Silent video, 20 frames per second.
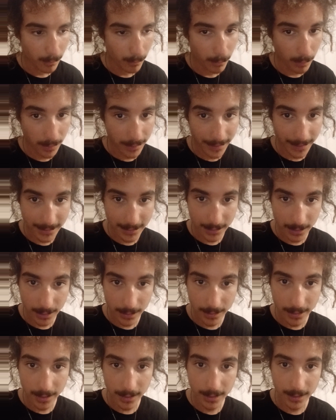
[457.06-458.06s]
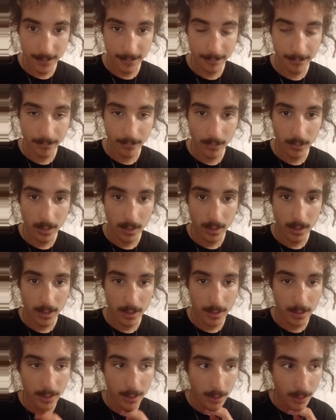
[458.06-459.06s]
but that's a good thing,
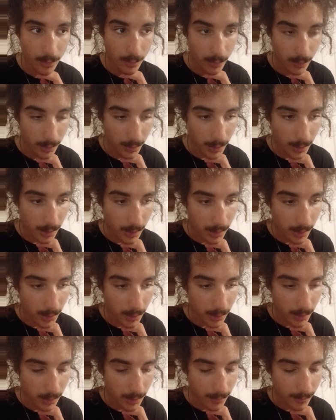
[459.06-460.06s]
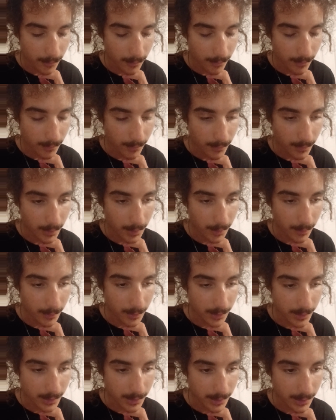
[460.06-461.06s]
you know. Um, let
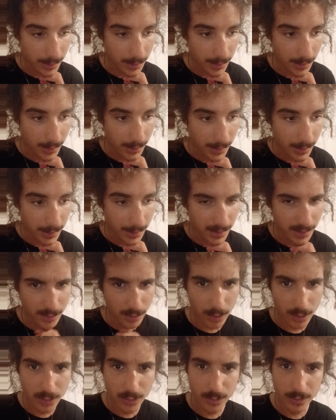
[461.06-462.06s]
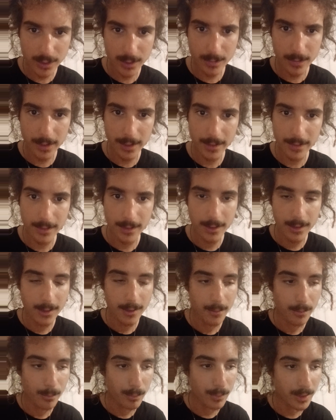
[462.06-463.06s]
me see. It's hard to explain
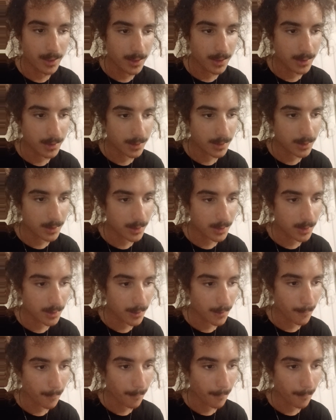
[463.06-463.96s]
because